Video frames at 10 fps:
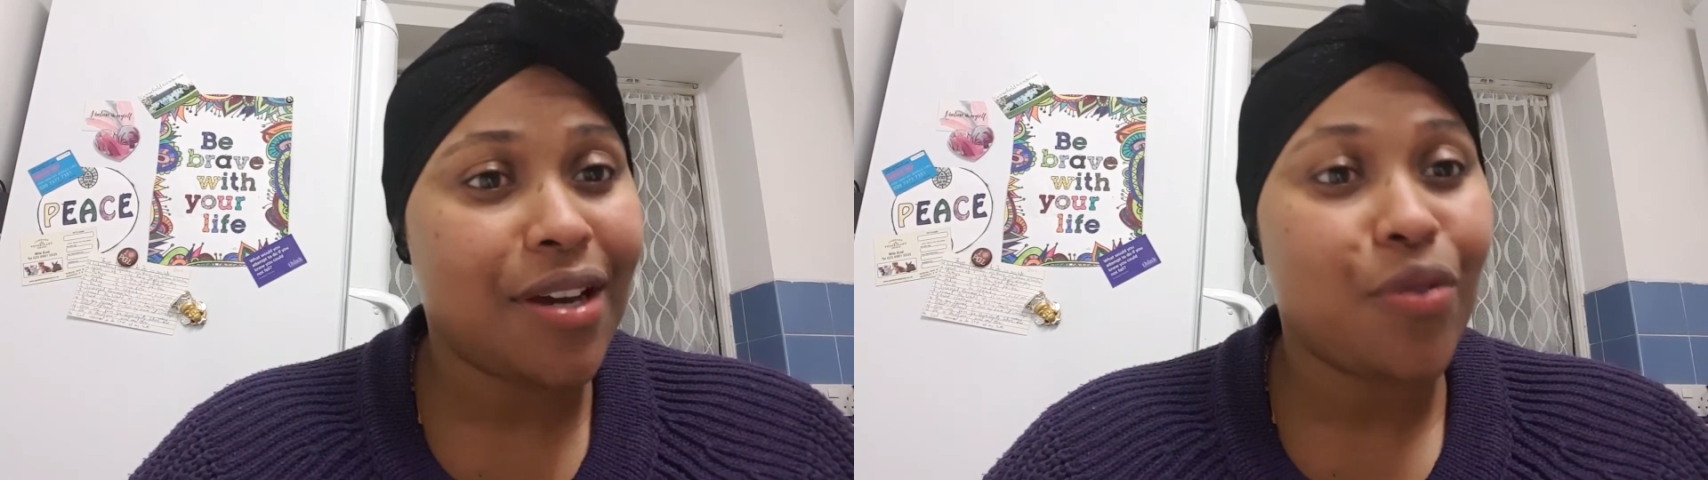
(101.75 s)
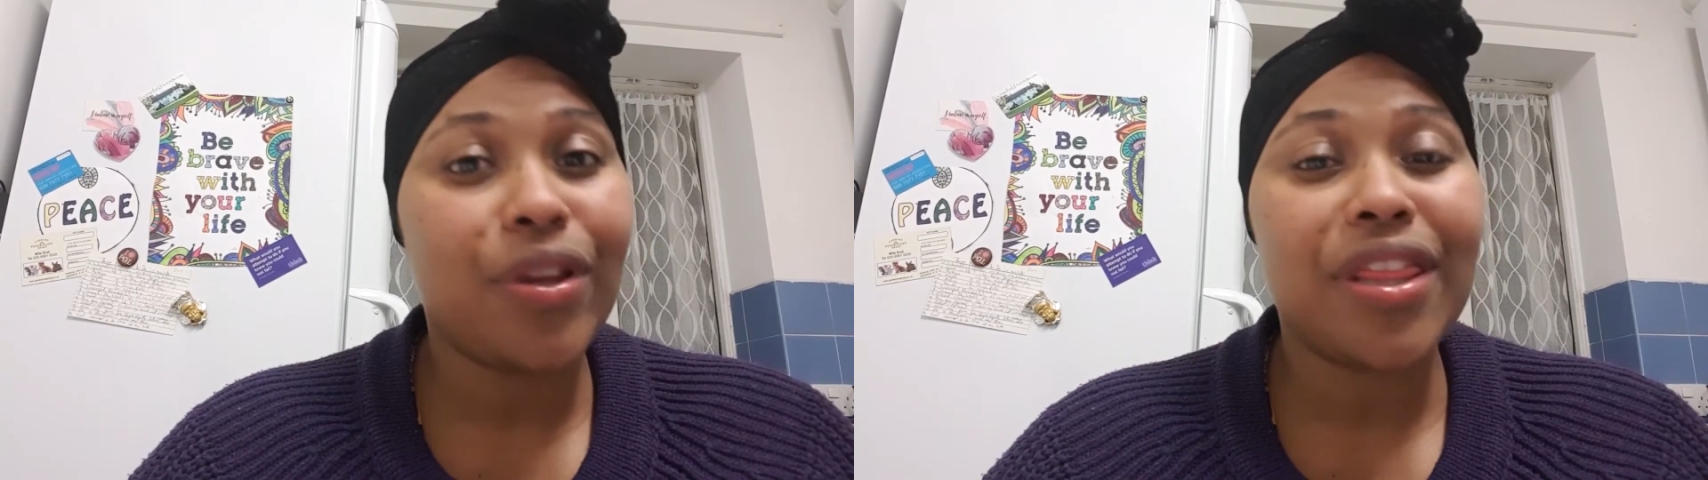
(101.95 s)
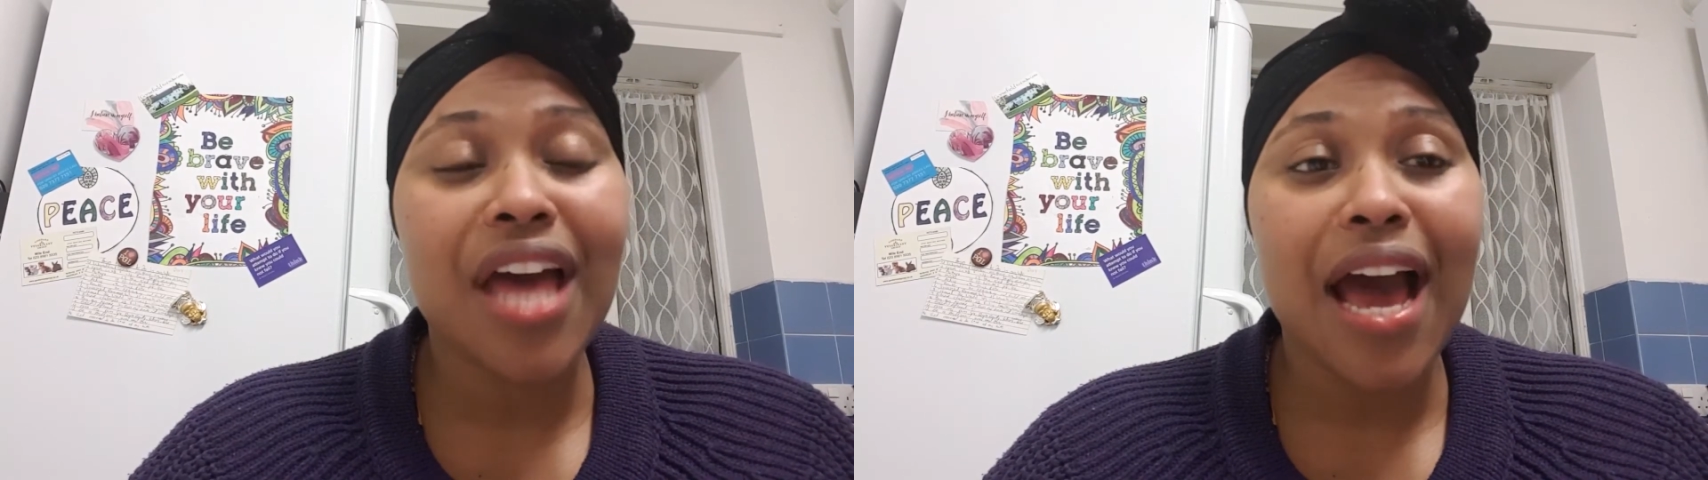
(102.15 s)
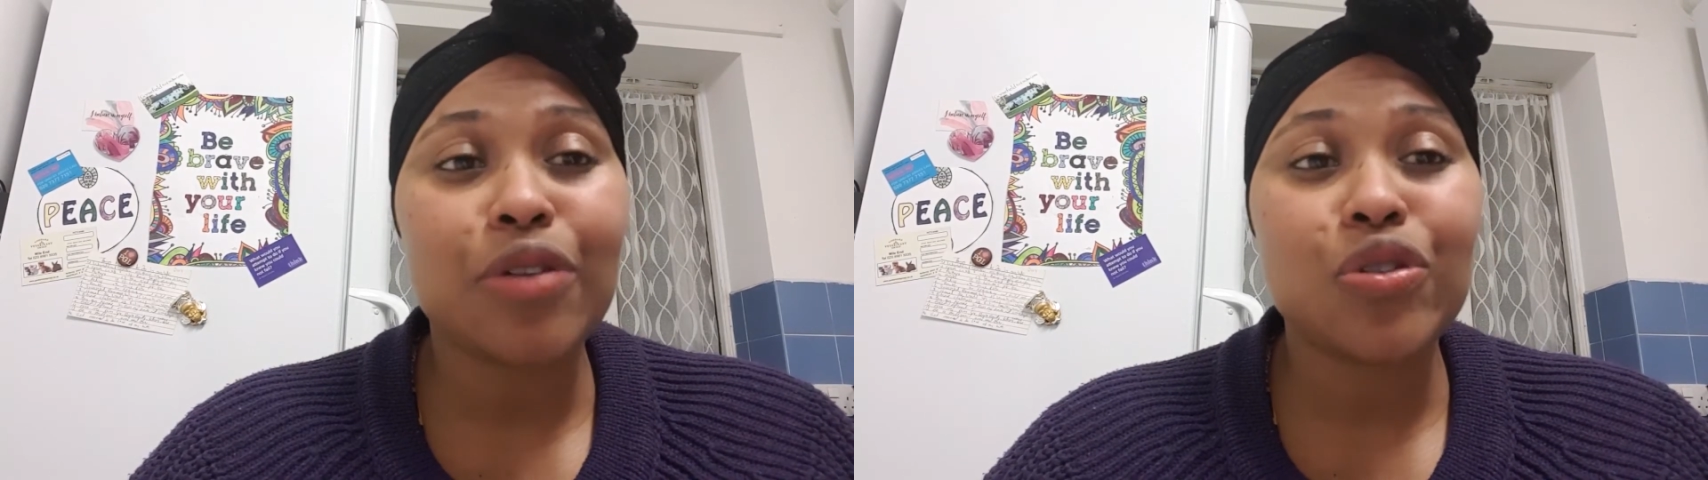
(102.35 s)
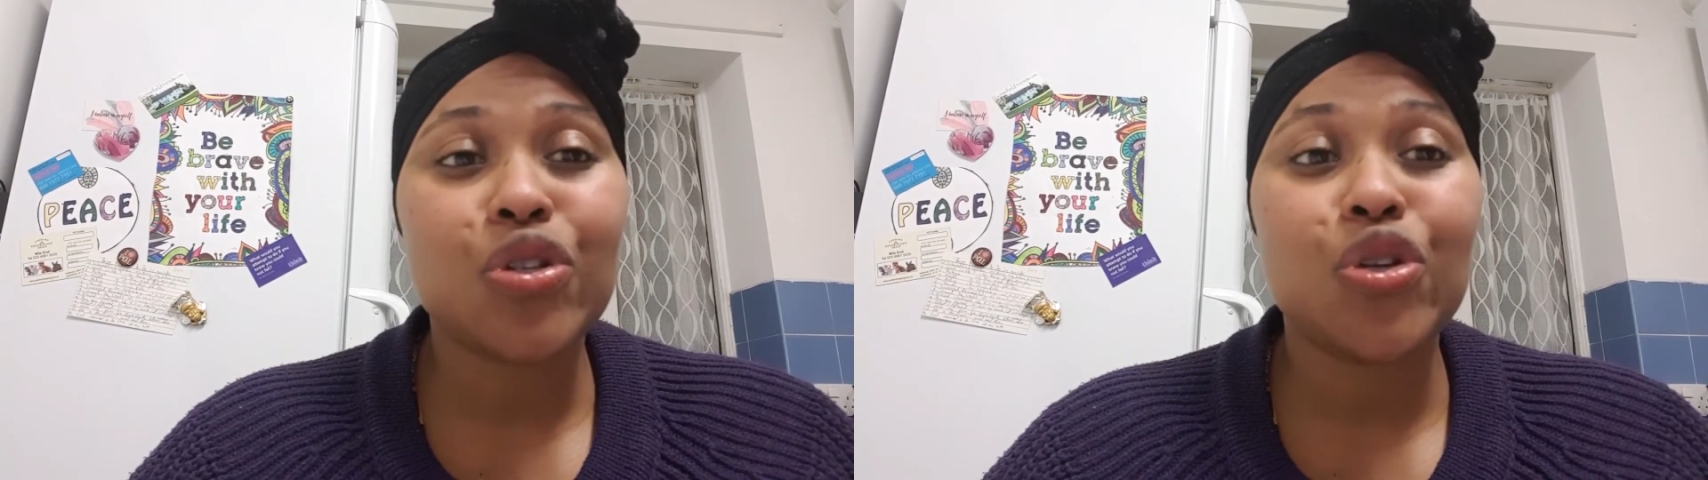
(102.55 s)

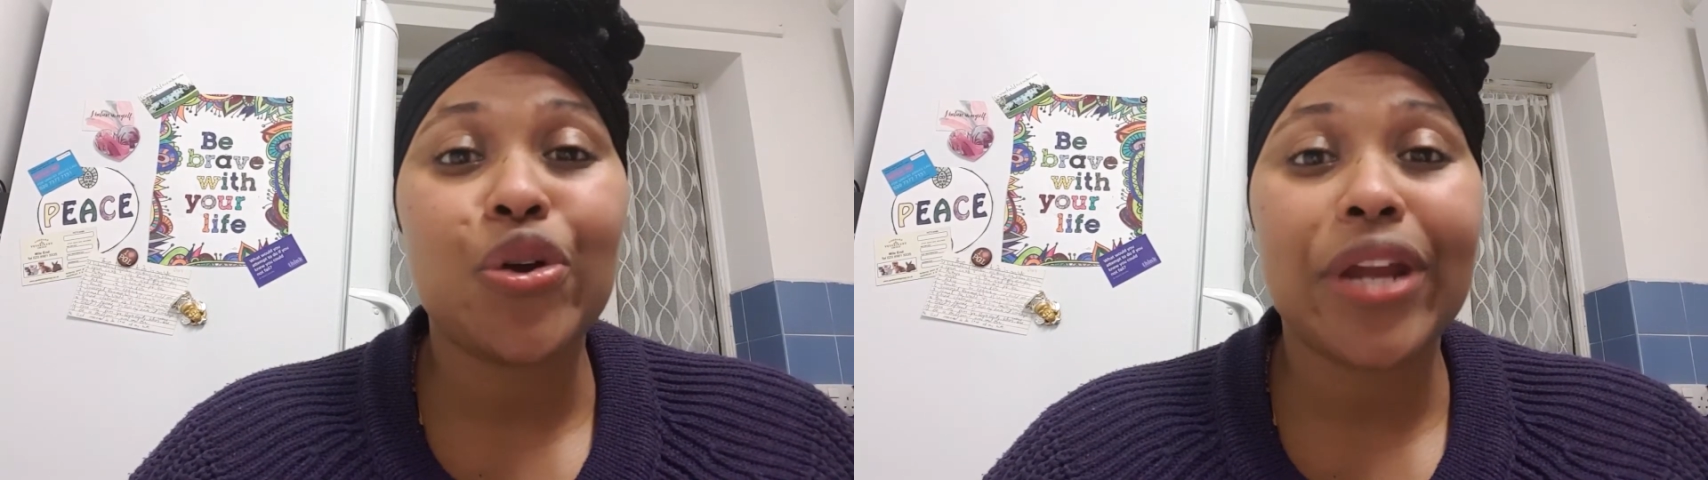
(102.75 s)
without your